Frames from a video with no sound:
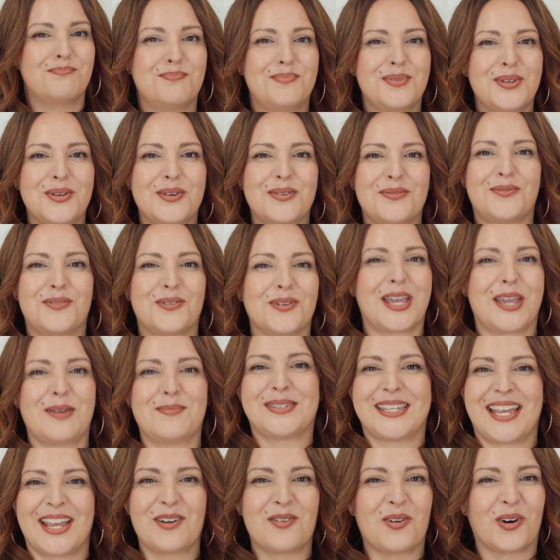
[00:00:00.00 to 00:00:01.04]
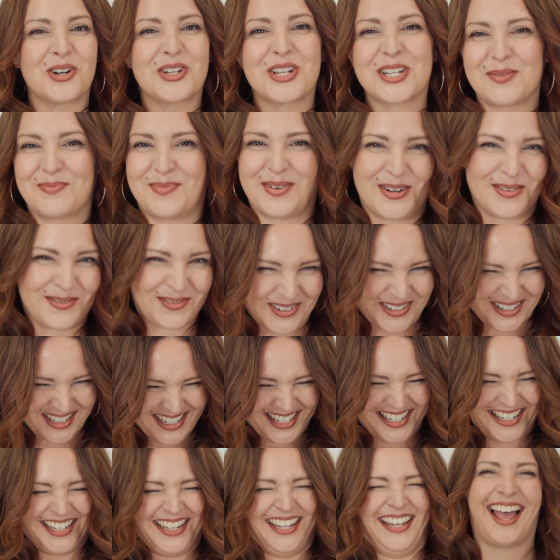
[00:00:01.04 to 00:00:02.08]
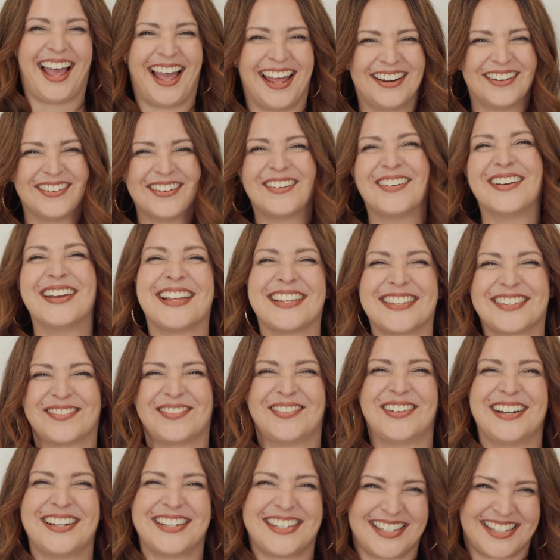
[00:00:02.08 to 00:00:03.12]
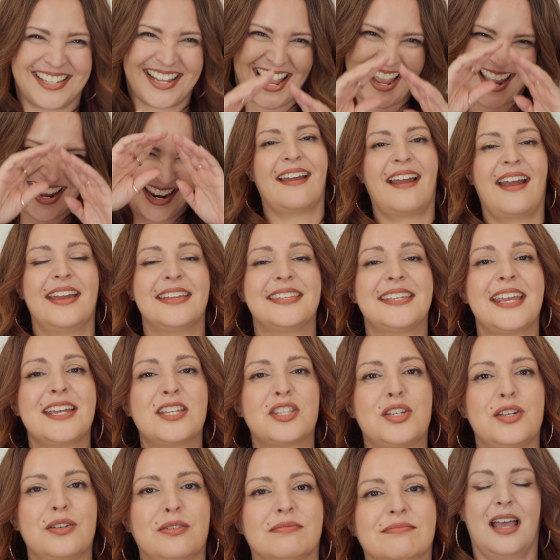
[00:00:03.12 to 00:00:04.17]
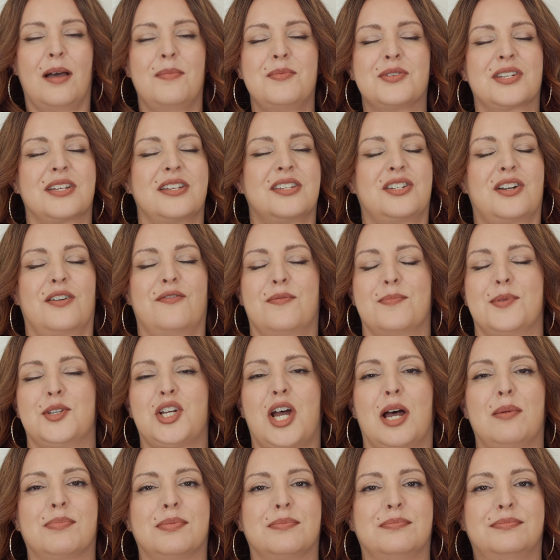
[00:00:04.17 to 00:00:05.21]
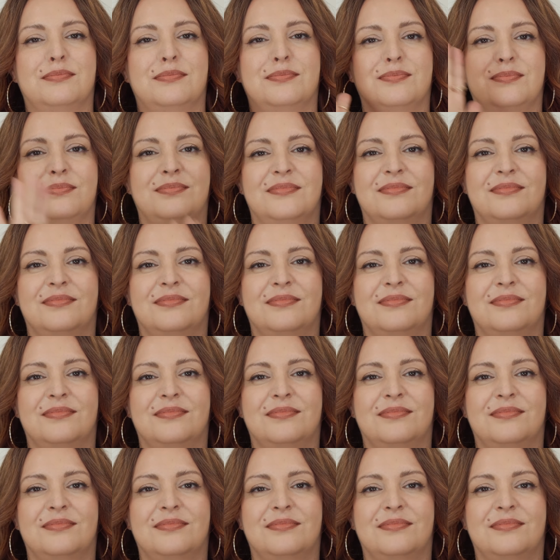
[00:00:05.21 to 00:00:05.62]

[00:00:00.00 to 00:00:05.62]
beautiful. Keep saying gorgeous, beautiful. I don't know what else word to say. All right, take two. I'm just gonna start from the top. Yeah.